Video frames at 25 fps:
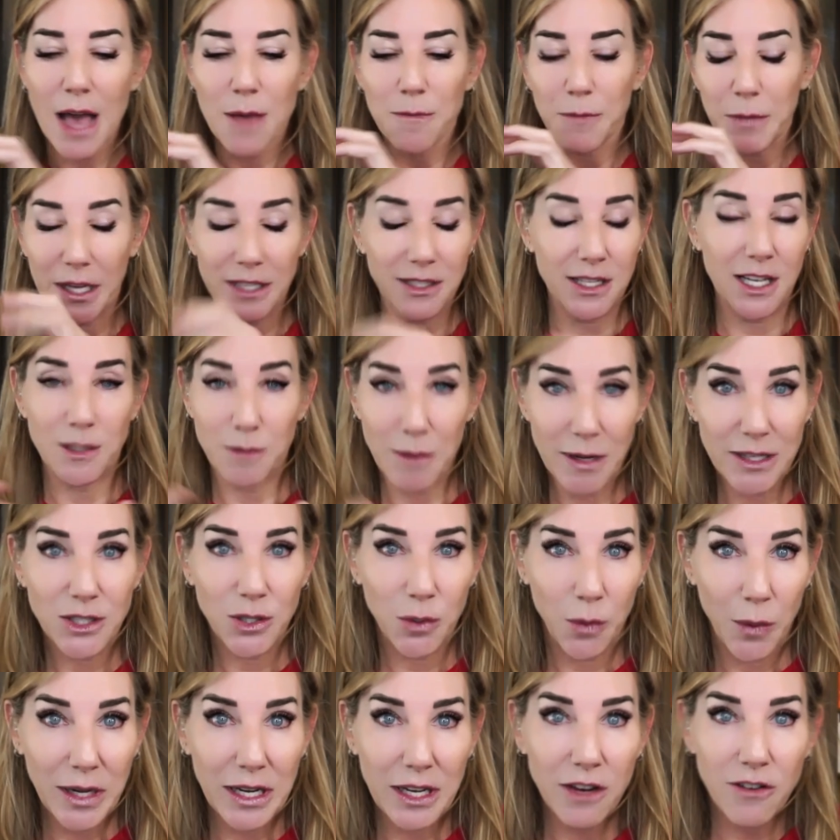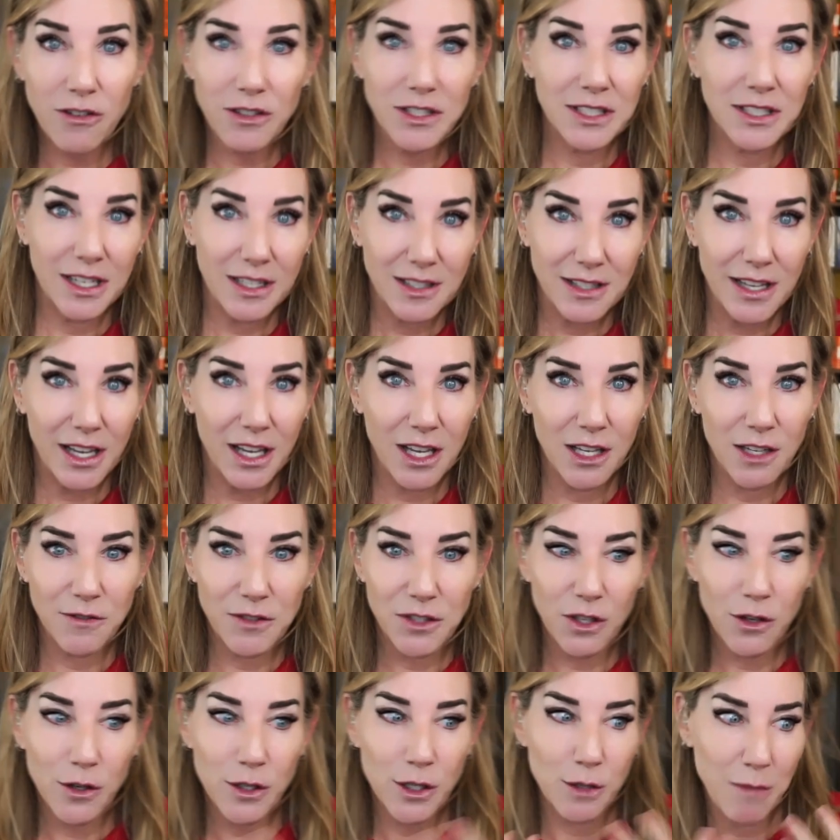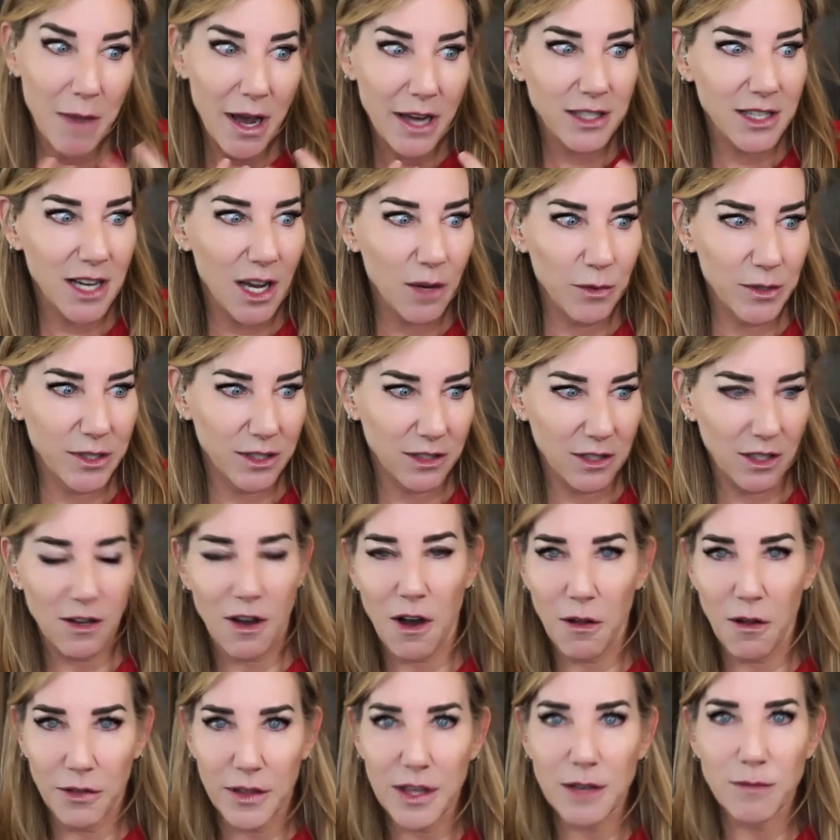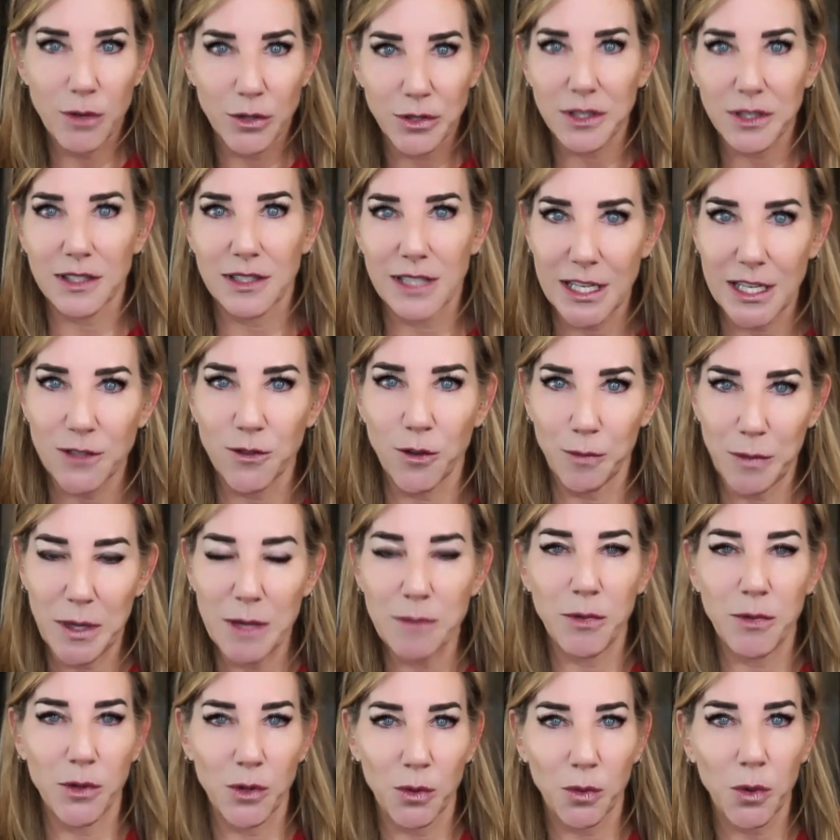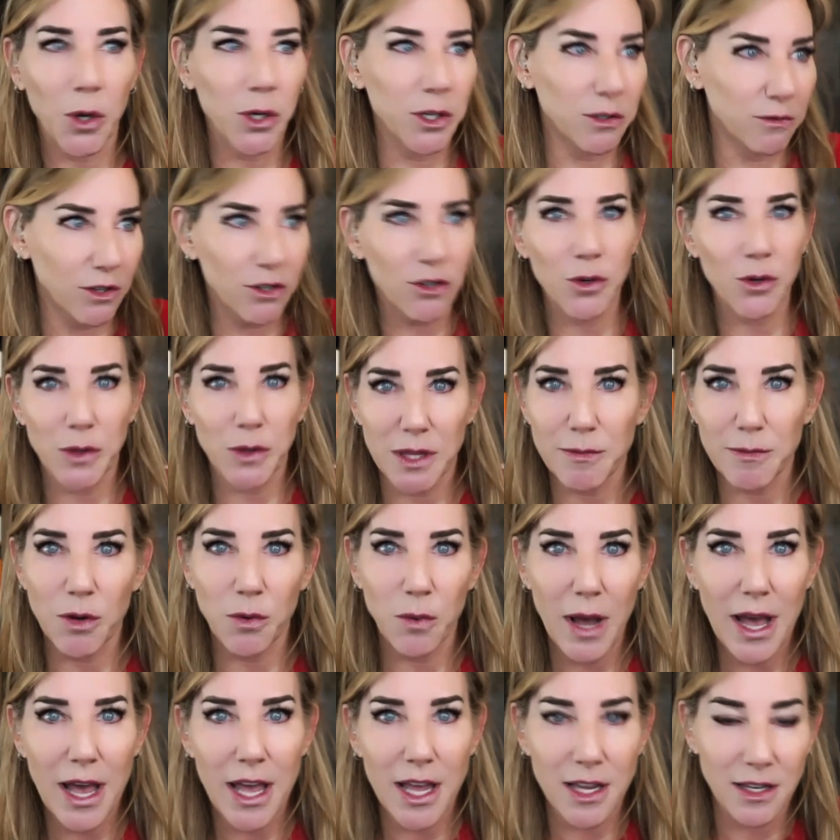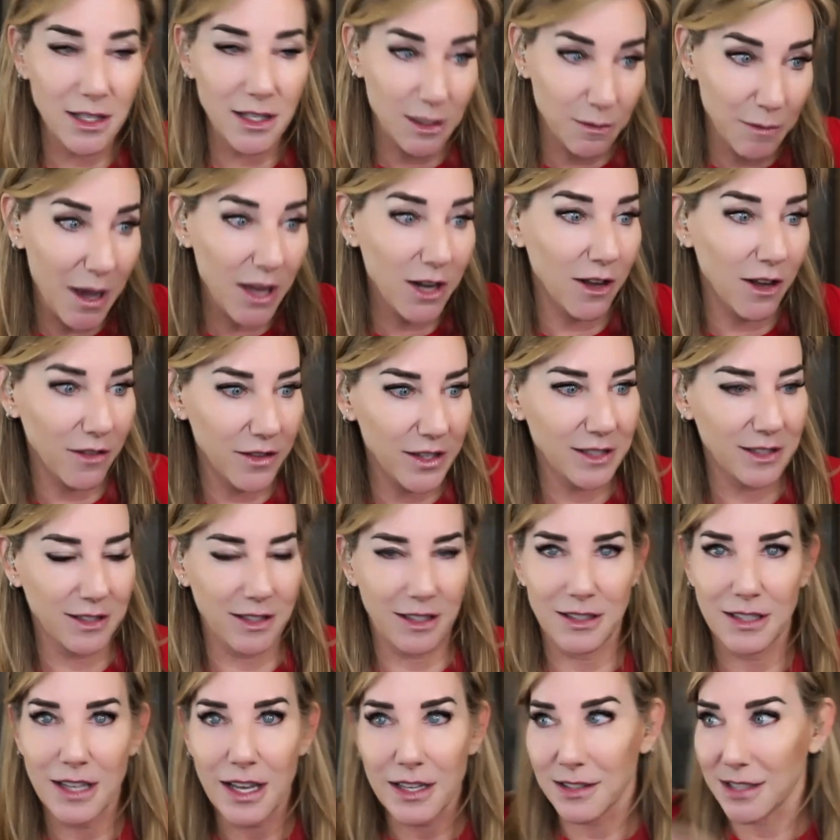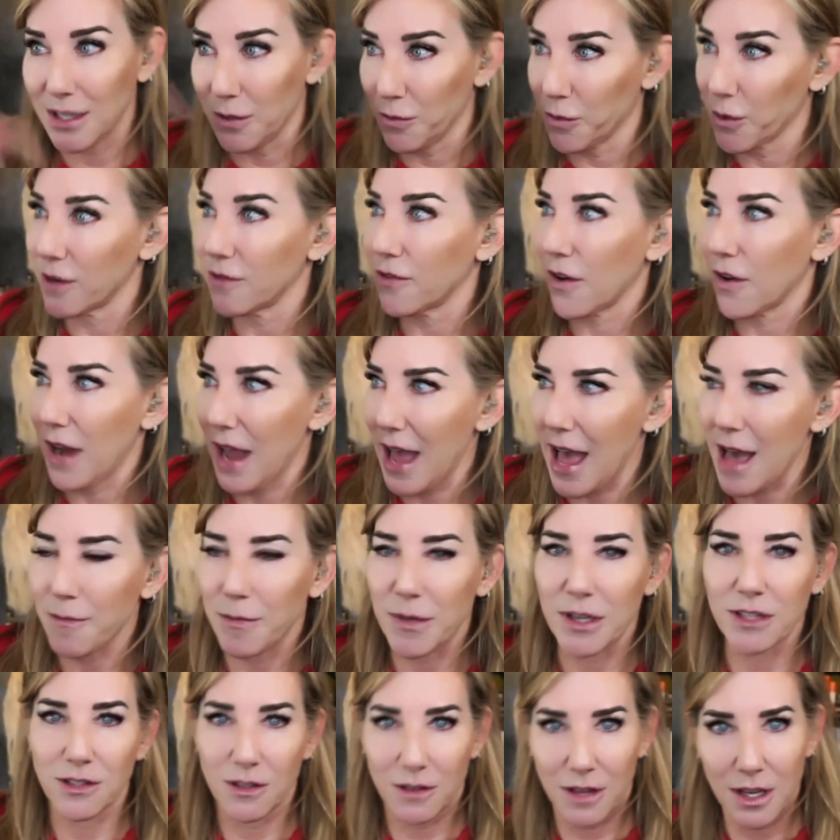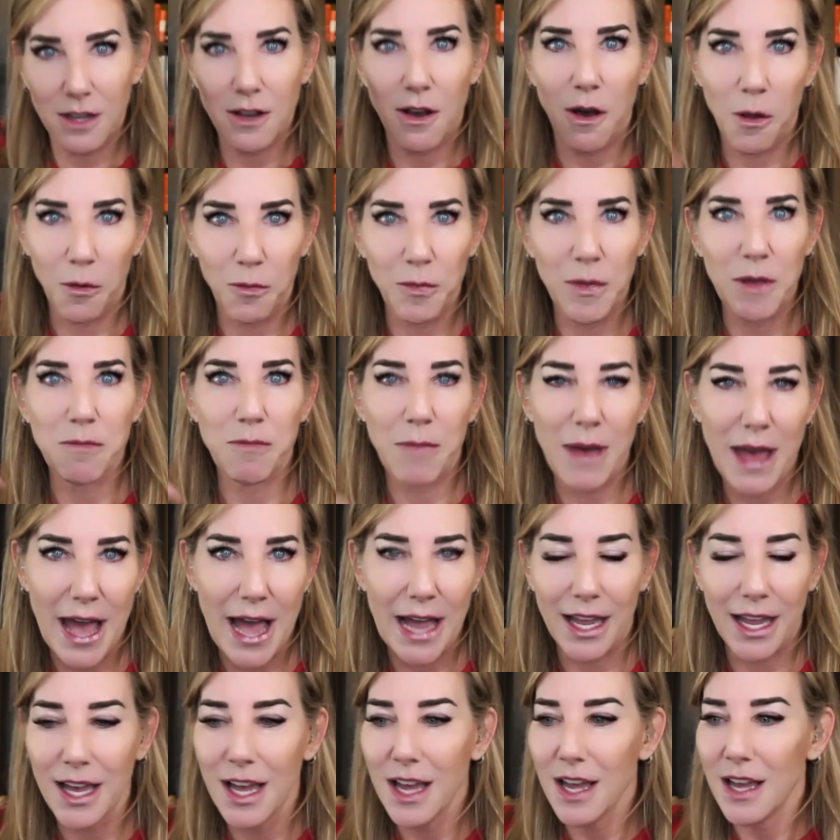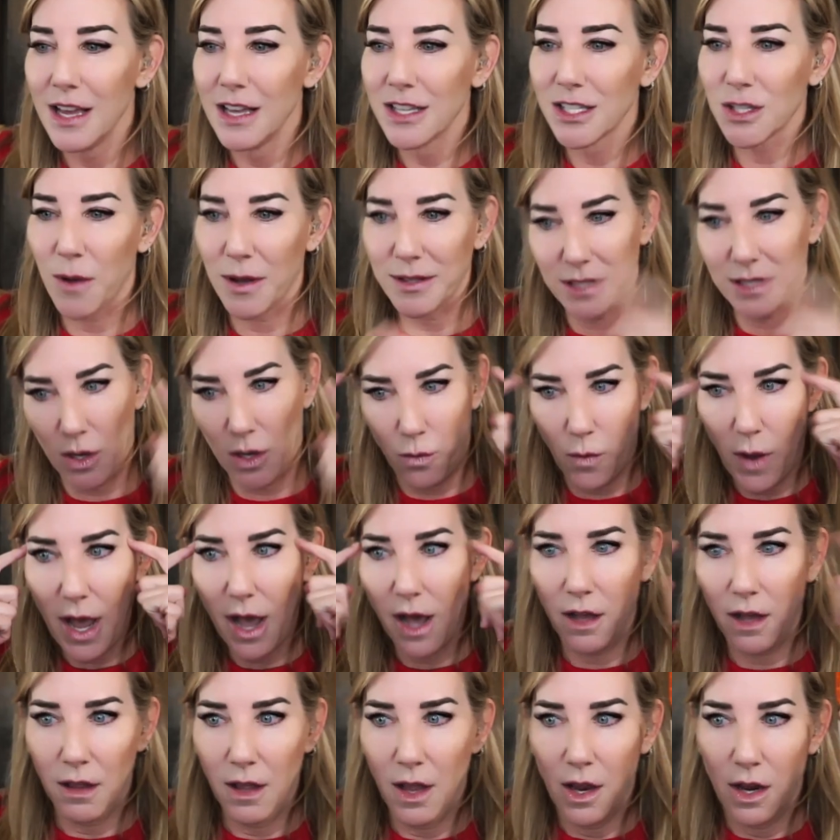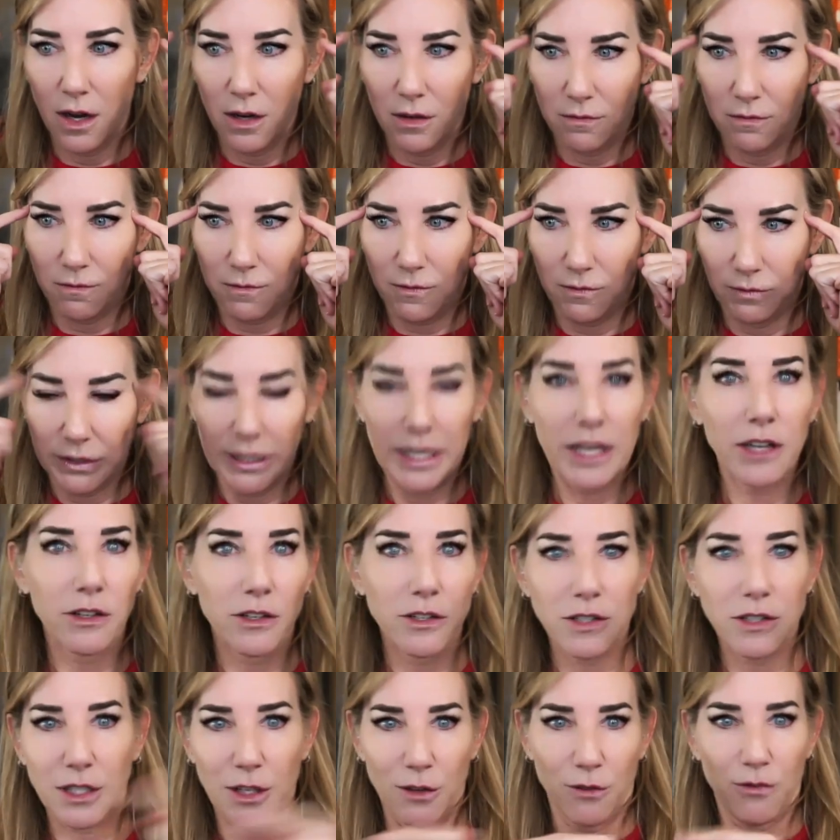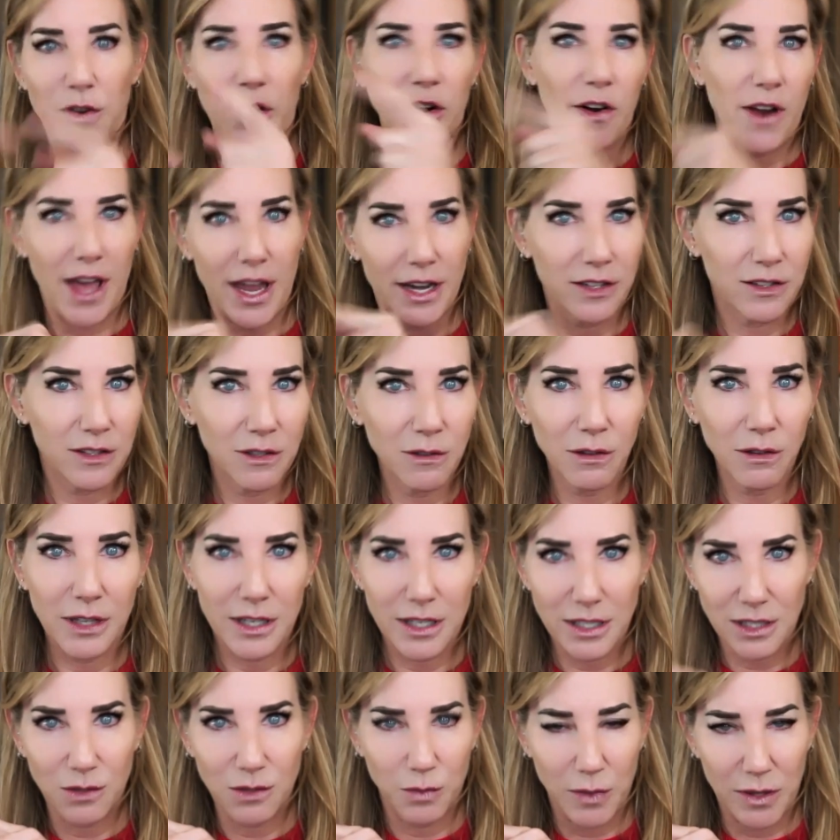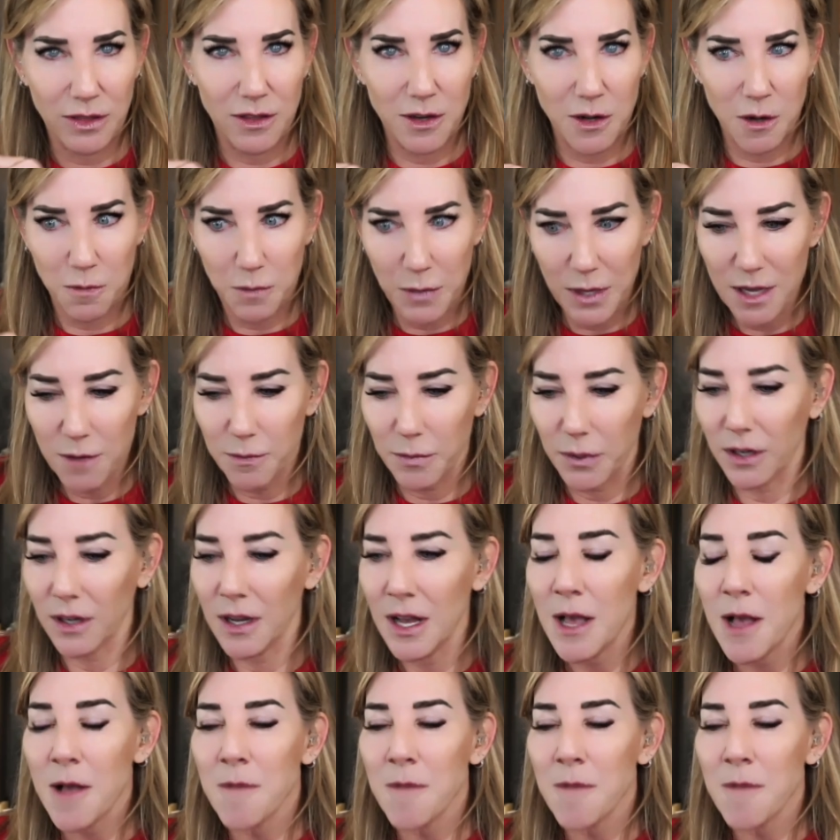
Because I spent 20 years in executive search. My job was to call the most successful people in the world and recruit them away. And despite all this success, they weren't very happy. So they called me back. So I was like, well, leaders can figure out how to do this with their people.